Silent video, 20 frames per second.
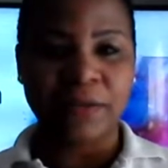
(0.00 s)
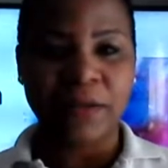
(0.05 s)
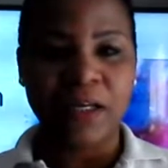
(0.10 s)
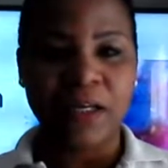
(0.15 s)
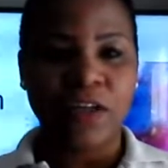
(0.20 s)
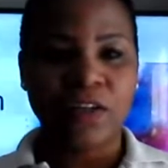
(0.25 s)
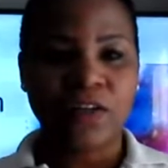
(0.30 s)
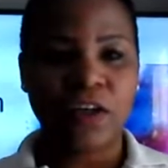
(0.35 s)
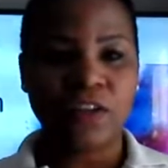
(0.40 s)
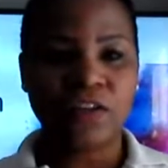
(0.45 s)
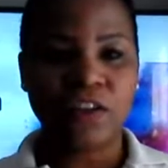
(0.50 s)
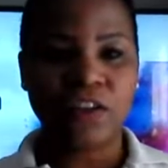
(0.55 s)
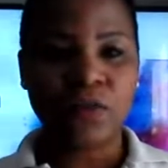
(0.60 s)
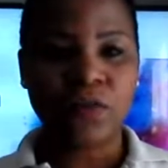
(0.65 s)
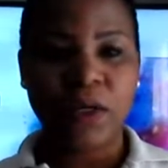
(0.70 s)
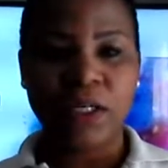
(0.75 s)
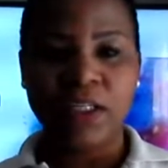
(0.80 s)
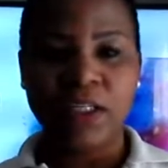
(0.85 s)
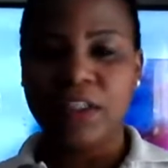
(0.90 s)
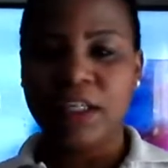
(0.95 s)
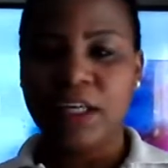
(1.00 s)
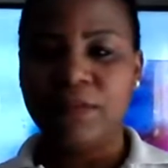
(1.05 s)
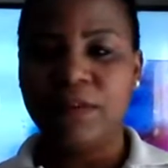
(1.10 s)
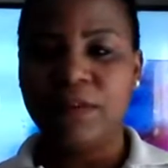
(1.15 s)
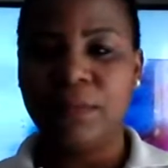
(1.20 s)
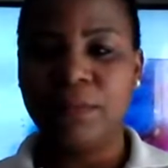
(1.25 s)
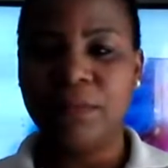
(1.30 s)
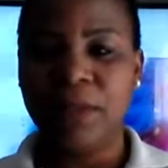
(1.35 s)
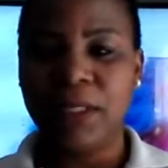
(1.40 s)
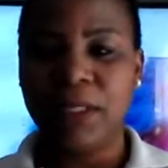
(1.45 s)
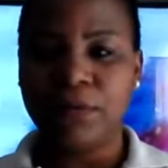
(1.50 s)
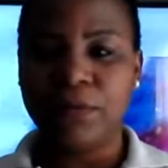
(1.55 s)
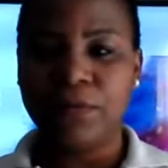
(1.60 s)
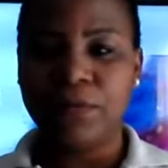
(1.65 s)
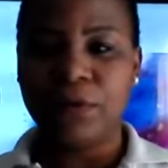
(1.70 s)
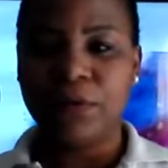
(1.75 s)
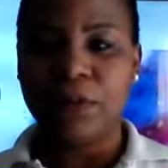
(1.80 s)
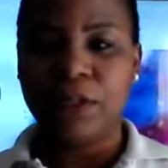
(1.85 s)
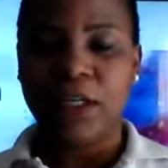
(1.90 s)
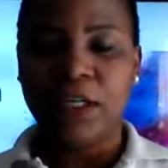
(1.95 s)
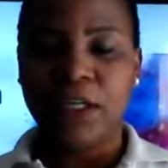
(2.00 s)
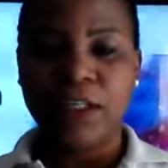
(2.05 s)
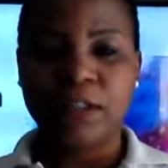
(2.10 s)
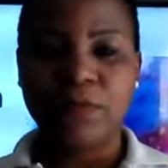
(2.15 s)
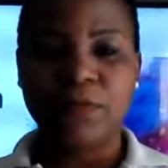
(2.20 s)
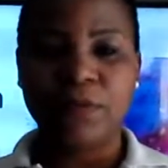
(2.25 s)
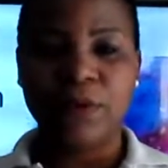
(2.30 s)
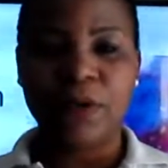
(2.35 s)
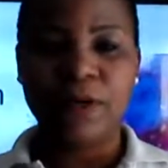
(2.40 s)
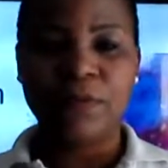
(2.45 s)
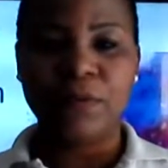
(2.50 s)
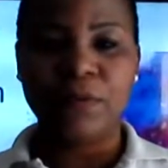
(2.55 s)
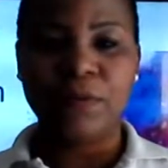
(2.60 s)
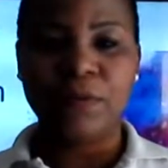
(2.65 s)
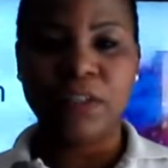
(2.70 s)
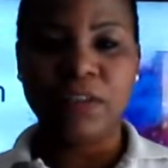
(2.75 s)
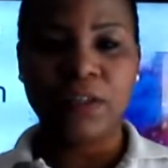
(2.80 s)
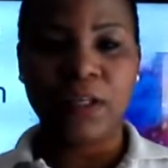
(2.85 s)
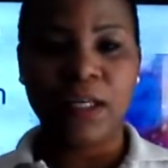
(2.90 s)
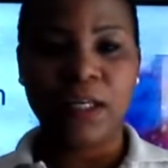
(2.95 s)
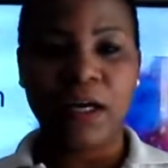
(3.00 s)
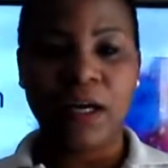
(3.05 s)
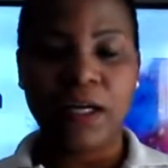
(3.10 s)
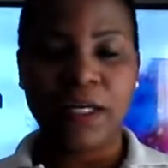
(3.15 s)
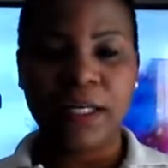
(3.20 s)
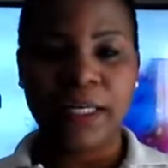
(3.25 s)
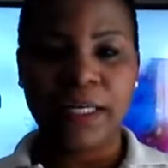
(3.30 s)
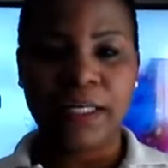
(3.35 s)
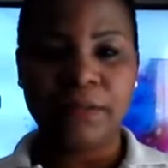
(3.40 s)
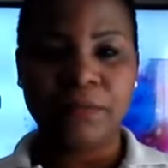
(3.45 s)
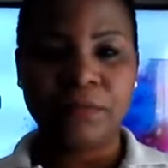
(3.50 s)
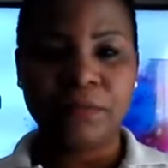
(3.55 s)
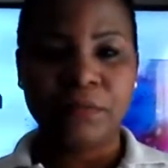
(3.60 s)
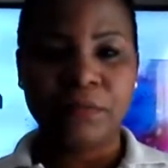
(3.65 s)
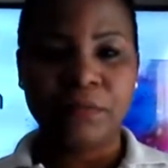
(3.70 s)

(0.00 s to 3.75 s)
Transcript: So I just wanted to give it a minute for everyone to log in